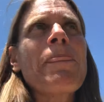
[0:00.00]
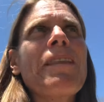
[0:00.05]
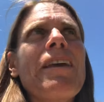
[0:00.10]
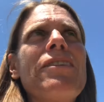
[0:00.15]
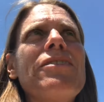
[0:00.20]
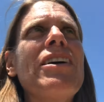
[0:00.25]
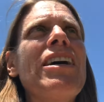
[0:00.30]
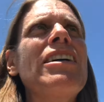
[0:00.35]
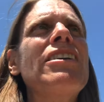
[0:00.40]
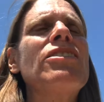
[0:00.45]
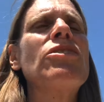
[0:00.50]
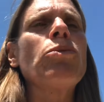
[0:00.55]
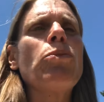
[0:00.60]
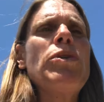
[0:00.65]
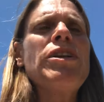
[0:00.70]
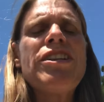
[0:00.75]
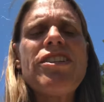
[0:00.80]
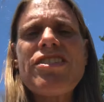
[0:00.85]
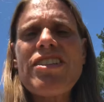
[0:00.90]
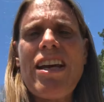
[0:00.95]
then
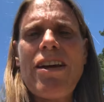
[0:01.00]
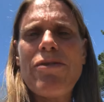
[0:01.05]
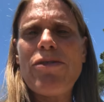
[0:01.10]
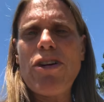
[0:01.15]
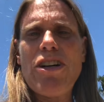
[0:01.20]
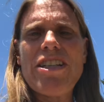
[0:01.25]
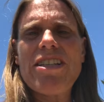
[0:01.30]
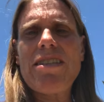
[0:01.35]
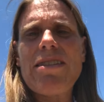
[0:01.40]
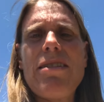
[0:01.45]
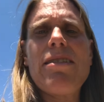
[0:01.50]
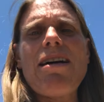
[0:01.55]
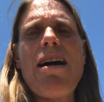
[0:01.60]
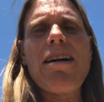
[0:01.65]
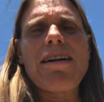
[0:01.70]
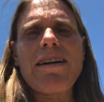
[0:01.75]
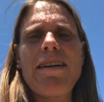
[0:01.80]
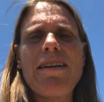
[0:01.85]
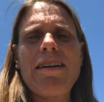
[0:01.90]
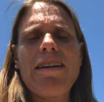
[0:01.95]
we just get very
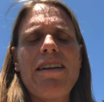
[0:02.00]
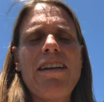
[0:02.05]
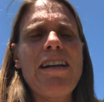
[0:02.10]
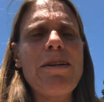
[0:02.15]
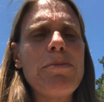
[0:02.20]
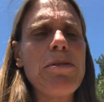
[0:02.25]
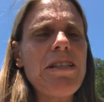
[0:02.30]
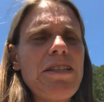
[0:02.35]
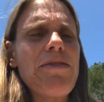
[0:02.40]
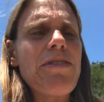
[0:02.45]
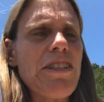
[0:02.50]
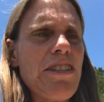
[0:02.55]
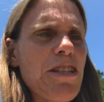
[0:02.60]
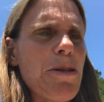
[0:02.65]
stuck. And I believe that